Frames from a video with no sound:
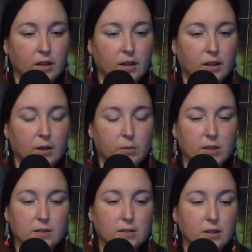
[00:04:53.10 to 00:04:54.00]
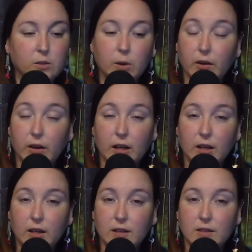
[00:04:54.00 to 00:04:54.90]
He was still wearing
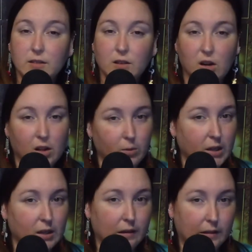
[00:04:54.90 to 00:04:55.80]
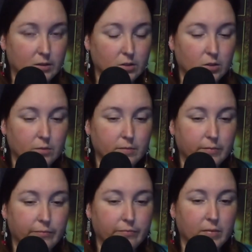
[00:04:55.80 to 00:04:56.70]
his Halloween
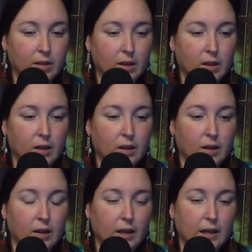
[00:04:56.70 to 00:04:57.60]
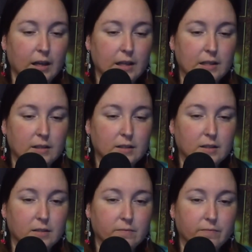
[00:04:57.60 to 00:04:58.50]
costume, and
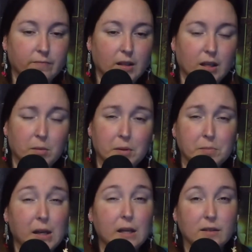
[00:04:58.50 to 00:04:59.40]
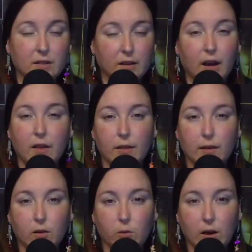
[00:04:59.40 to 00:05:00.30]
he had been beaten to death
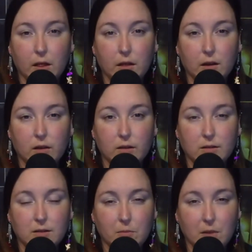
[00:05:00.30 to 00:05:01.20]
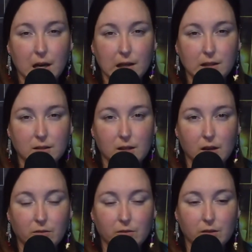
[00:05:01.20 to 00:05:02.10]
with some kind
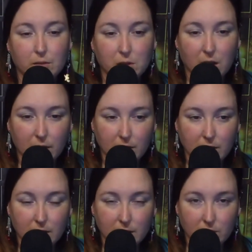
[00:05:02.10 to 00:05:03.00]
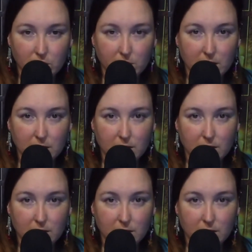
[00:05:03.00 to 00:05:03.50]
of blunt instrument.